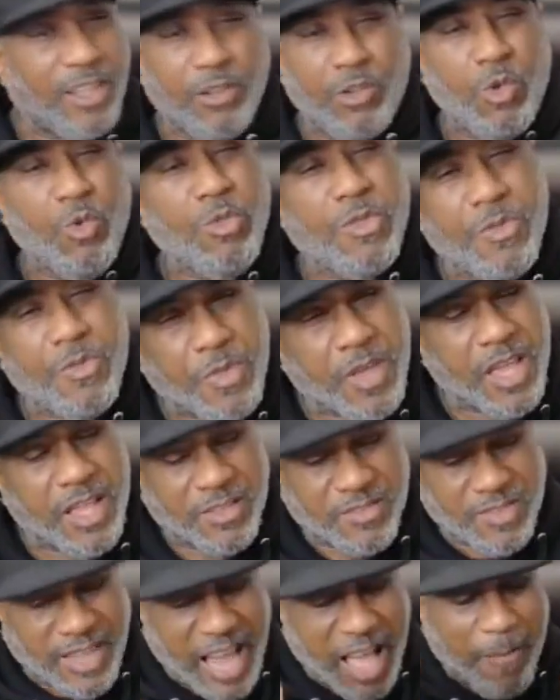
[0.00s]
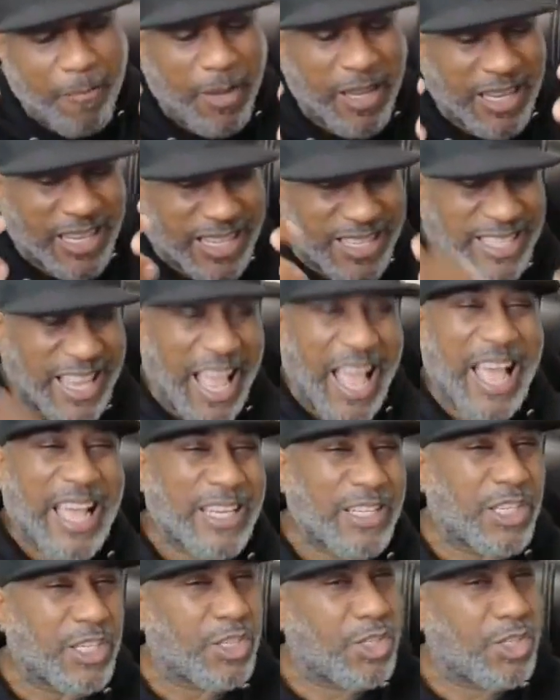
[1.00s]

to do the things that I've been designed